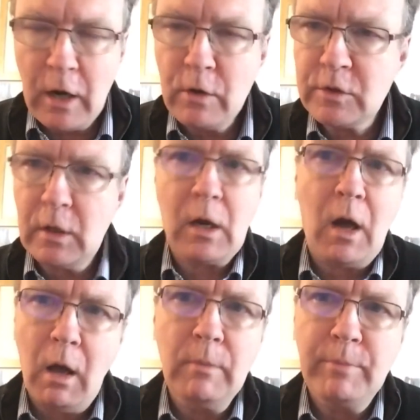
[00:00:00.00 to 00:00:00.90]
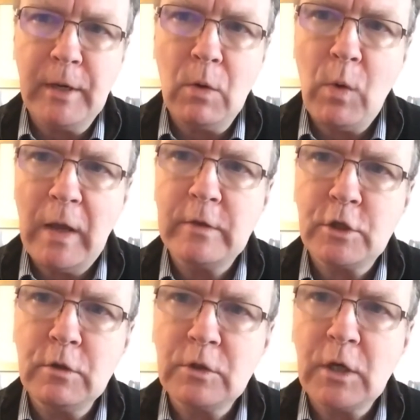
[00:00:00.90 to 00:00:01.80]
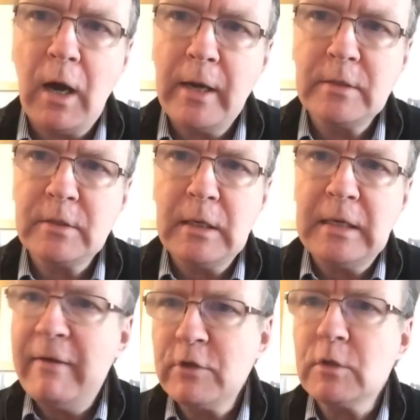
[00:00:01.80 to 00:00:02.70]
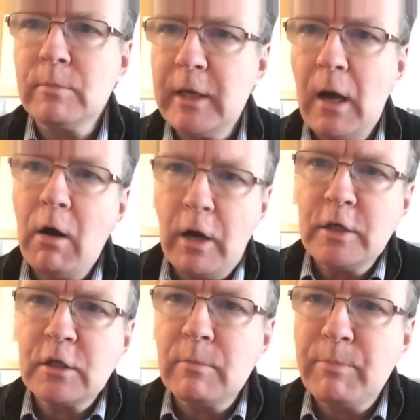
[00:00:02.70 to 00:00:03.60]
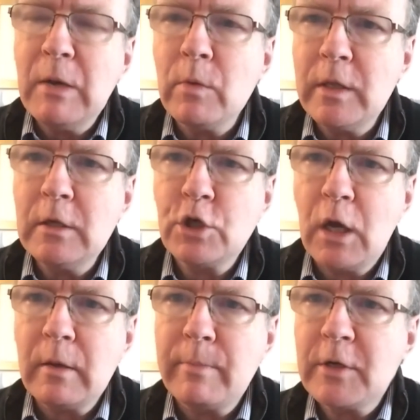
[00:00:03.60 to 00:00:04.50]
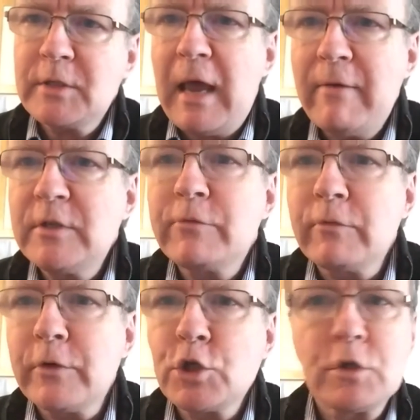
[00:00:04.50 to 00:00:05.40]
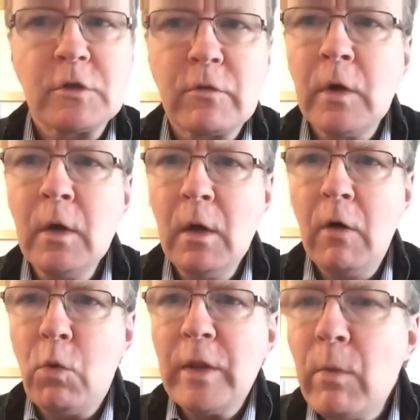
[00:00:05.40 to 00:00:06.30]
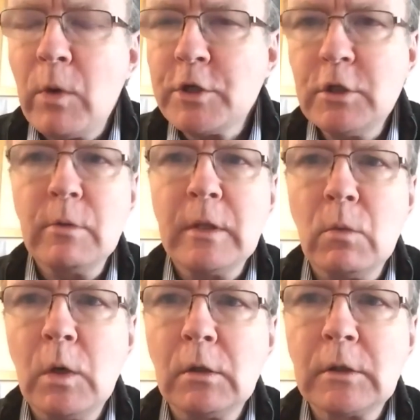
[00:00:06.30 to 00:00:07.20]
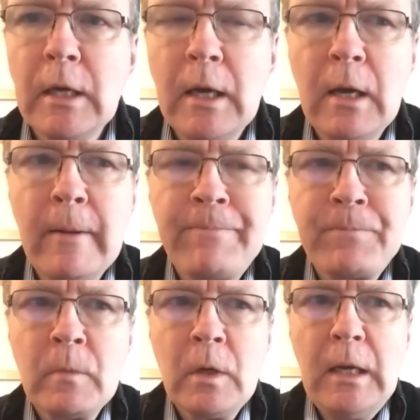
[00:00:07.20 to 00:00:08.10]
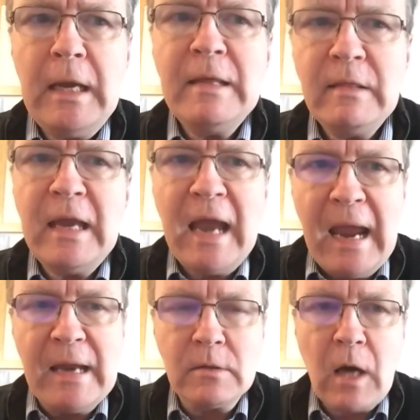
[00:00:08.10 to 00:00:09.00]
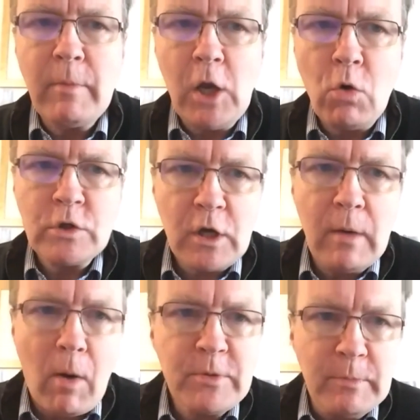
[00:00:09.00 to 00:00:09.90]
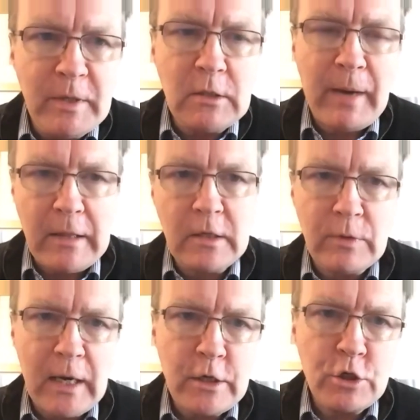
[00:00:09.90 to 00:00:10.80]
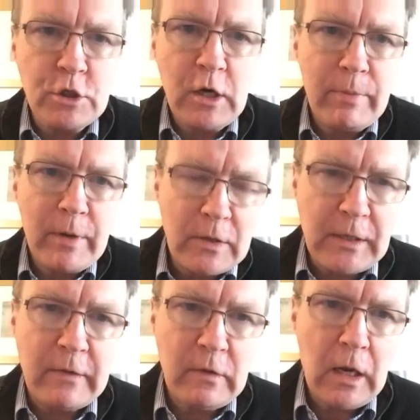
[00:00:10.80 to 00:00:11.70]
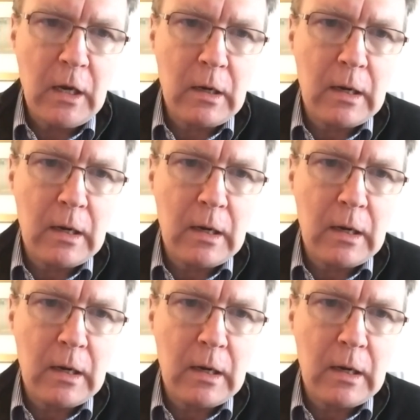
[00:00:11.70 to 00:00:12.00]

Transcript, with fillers: those that can't be, where the two sides inevitably are going to compete with each other because they have different versions of, of what they want to do in the world. In the end, I'm a long term optimist about this relationship because I think